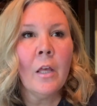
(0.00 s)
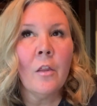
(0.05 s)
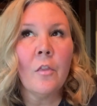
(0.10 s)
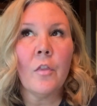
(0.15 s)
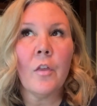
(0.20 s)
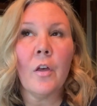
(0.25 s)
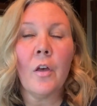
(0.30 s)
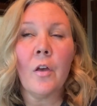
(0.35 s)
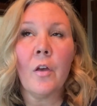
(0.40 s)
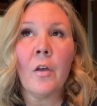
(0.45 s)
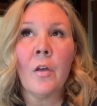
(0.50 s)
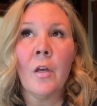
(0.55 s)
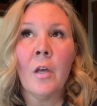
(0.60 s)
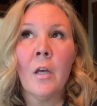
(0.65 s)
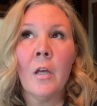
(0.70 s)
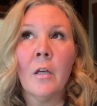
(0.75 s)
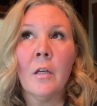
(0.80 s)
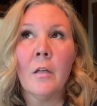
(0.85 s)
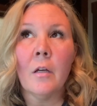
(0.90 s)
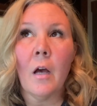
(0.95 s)
The
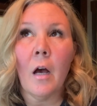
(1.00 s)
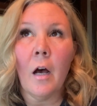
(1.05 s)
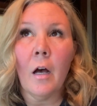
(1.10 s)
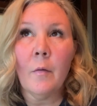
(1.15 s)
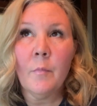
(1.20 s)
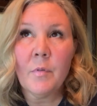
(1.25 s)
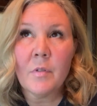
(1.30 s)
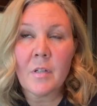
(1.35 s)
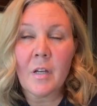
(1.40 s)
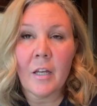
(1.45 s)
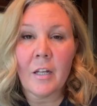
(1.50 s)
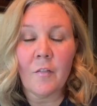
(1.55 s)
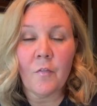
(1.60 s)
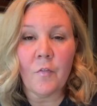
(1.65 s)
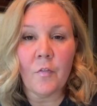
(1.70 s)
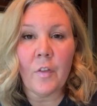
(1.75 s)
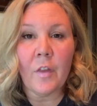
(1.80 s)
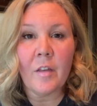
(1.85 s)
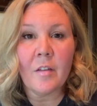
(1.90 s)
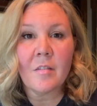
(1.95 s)
upside
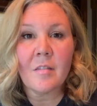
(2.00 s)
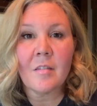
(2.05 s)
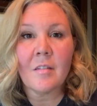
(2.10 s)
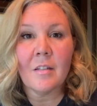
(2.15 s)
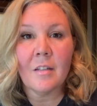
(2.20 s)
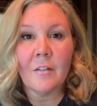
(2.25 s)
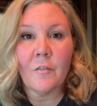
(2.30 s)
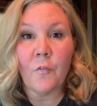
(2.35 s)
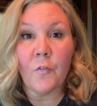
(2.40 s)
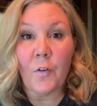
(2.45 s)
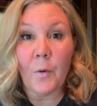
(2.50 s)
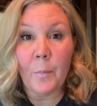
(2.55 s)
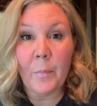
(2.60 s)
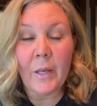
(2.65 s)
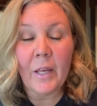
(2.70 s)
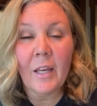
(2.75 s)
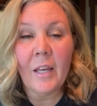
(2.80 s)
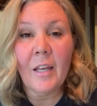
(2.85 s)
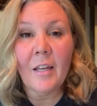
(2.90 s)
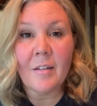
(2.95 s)
of this for
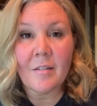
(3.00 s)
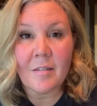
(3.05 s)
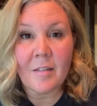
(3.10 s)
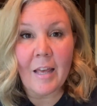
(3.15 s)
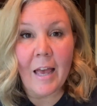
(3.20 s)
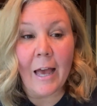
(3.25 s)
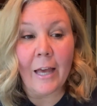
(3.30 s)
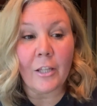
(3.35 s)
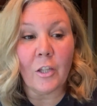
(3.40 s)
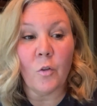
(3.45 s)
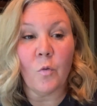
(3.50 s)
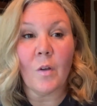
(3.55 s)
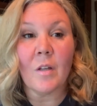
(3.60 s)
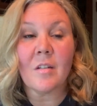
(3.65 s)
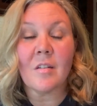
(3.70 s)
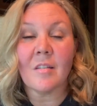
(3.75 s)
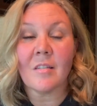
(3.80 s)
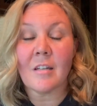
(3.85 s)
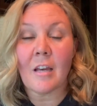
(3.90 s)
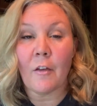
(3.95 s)
me is that you get
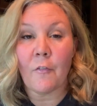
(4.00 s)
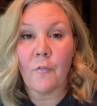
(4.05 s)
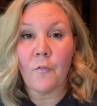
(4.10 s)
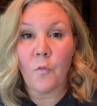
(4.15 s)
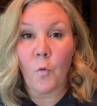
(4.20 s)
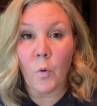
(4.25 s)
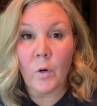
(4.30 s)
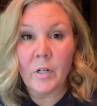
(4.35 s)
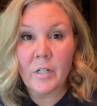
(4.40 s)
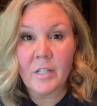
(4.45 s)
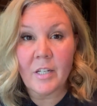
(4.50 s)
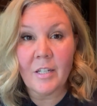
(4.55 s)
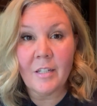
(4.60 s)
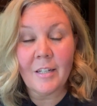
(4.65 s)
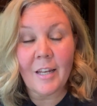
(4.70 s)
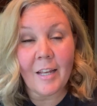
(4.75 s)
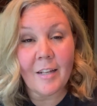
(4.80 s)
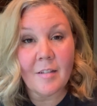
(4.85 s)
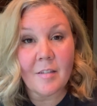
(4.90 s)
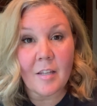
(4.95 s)
to stay 14
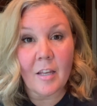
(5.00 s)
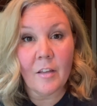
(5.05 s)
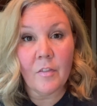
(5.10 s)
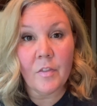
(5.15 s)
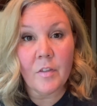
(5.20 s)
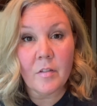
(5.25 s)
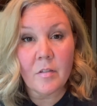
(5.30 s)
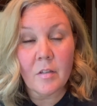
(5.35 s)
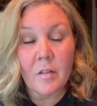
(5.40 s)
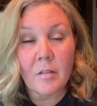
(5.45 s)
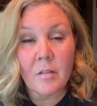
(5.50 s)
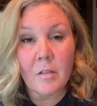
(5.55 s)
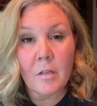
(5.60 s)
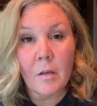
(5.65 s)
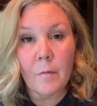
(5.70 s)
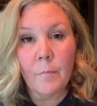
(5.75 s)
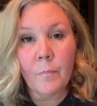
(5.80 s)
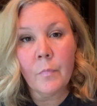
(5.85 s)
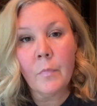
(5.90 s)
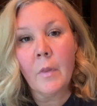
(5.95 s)
days in the
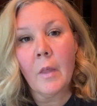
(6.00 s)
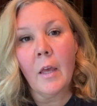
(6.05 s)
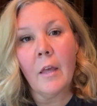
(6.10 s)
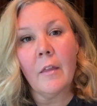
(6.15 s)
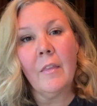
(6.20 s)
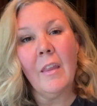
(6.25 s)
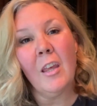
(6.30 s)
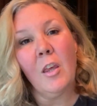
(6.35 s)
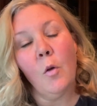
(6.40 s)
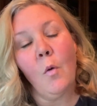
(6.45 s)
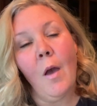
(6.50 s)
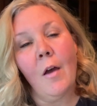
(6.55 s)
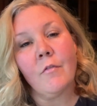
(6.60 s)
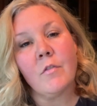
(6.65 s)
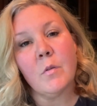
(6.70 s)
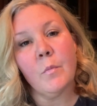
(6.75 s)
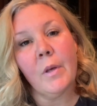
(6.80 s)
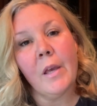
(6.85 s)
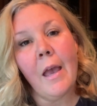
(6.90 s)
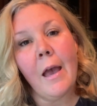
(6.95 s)
system, and then you have
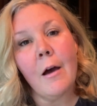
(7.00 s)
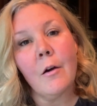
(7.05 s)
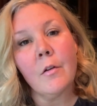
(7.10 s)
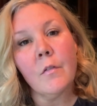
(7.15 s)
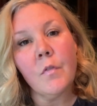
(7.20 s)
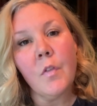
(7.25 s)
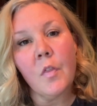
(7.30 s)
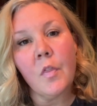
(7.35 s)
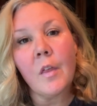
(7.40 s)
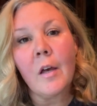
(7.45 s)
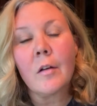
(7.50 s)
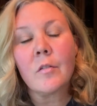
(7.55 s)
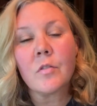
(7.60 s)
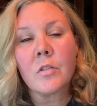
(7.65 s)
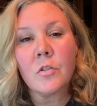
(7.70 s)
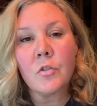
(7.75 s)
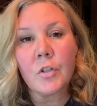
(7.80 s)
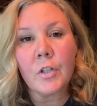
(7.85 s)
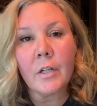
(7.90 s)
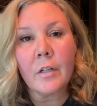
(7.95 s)
to be out of the
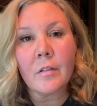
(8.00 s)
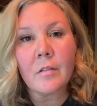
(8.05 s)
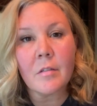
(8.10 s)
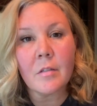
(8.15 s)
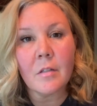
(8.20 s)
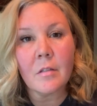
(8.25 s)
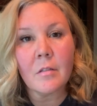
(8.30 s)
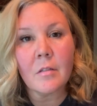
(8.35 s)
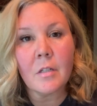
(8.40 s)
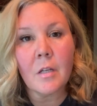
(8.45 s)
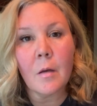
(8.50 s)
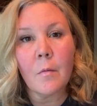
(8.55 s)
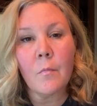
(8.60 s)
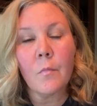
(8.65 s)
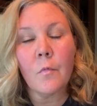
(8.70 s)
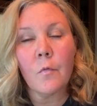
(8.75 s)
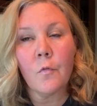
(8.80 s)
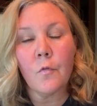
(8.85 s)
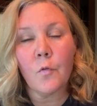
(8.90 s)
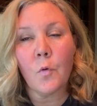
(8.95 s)
Thousand Trails
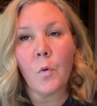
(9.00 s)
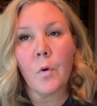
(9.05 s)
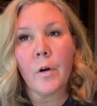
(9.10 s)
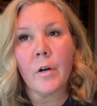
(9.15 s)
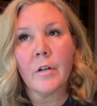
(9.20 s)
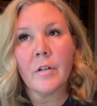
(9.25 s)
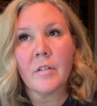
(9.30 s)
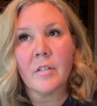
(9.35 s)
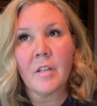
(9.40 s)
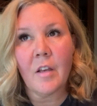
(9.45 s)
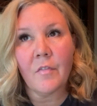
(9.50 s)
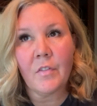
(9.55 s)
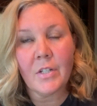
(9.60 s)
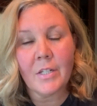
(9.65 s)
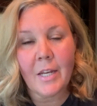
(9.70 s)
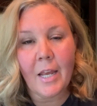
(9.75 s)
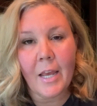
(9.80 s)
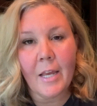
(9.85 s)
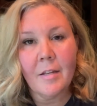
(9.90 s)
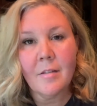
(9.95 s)
system for 7
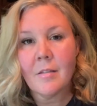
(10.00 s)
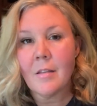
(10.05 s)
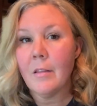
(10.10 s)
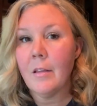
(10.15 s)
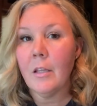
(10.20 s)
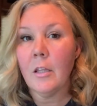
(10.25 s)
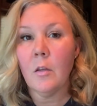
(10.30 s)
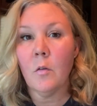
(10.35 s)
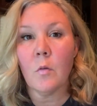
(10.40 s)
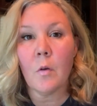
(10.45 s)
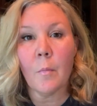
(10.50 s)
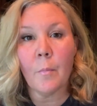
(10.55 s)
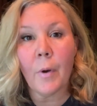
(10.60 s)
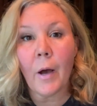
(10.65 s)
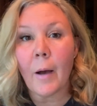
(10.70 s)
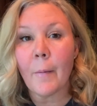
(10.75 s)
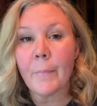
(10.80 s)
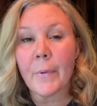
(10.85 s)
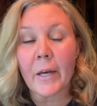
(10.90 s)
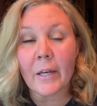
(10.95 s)
days, and then you can
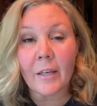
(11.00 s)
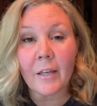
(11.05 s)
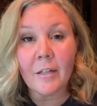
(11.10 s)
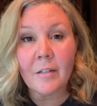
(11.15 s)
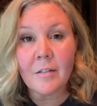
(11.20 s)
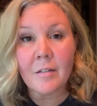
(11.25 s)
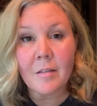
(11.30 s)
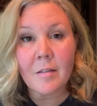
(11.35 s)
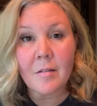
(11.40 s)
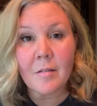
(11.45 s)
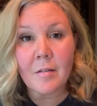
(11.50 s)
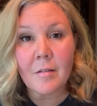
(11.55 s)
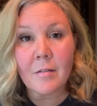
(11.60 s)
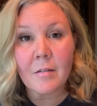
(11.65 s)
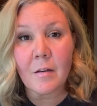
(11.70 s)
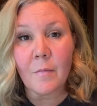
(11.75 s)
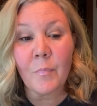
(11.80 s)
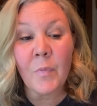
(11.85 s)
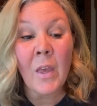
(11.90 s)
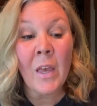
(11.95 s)
pop back into the
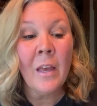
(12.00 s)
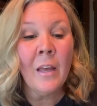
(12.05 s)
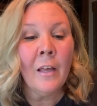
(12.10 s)
system.